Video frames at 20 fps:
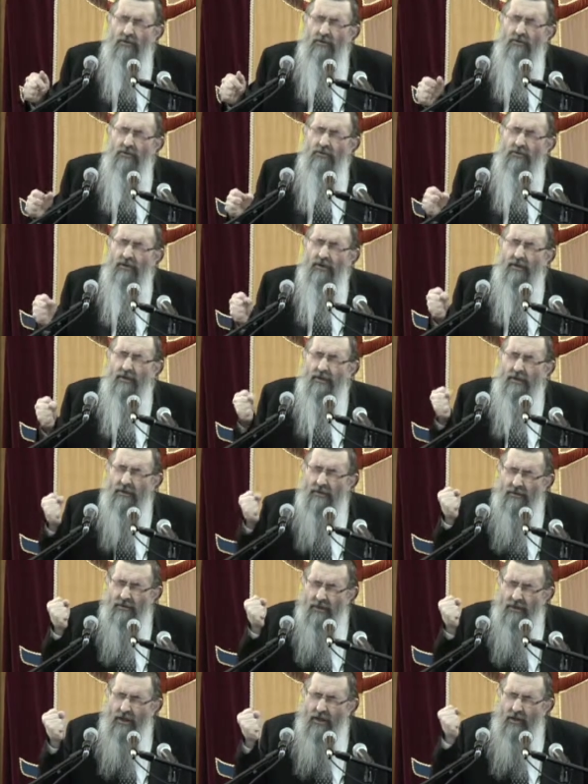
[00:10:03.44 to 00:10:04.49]
you
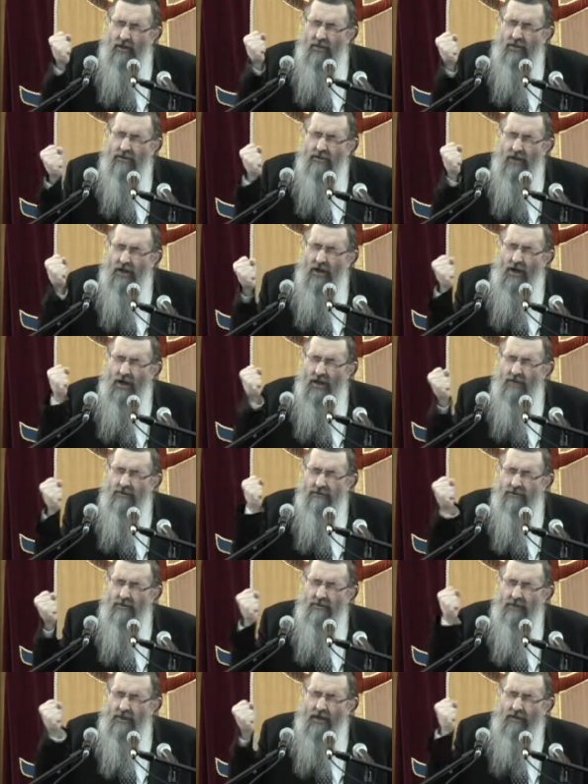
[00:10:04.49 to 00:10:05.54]
hold on
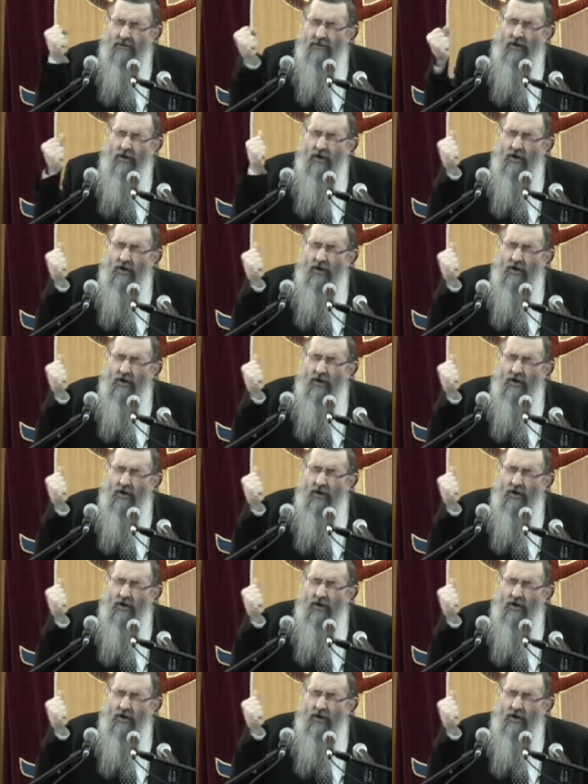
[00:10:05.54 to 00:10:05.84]
to that